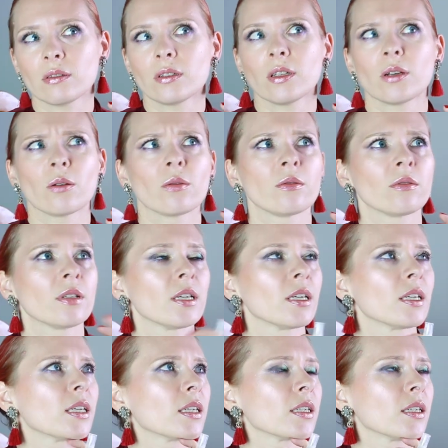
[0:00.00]
you know,
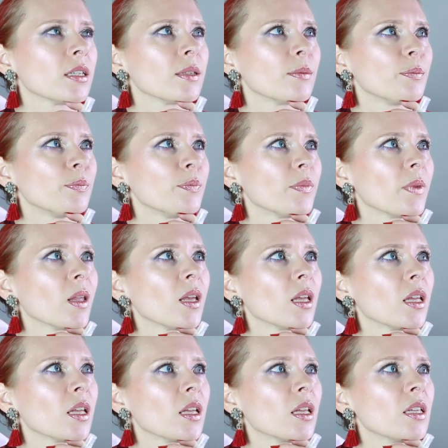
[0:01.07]
like
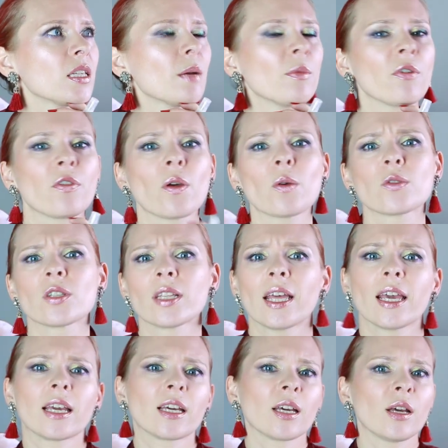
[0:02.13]
some of those
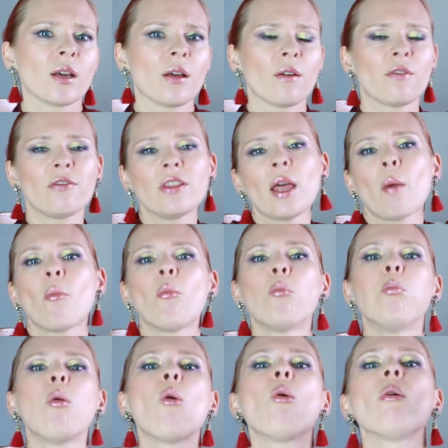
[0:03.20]
like
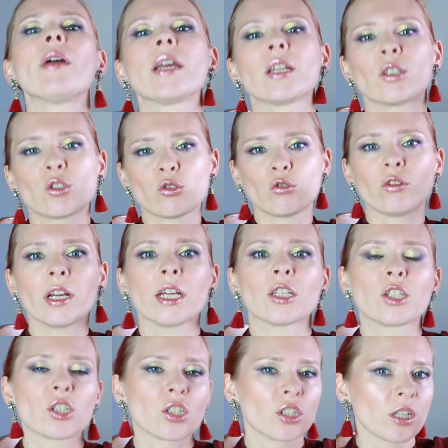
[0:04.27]
flamboyant,
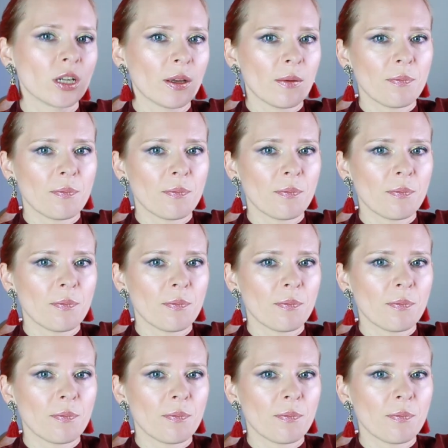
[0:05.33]
rich